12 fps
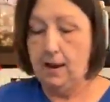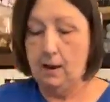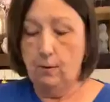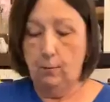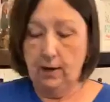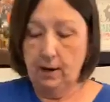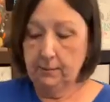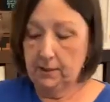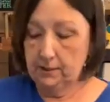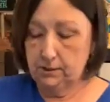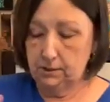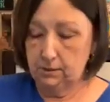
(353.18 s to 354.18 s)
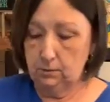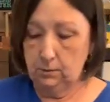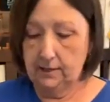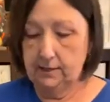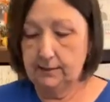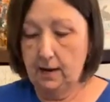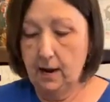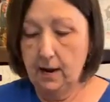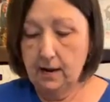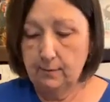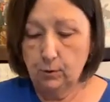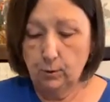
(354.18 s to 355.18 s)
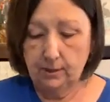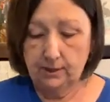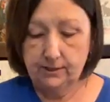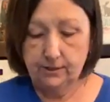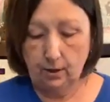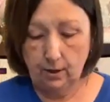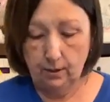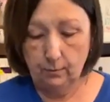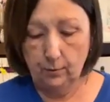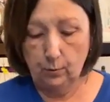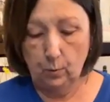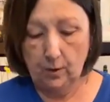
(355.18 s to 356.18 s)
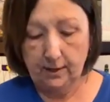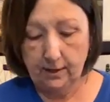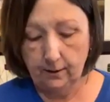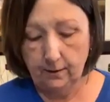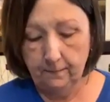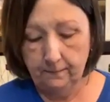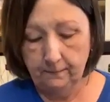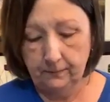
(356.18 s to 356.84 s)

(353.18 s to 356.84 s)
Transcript: And what I'm gonna do is I am going to start with one ear,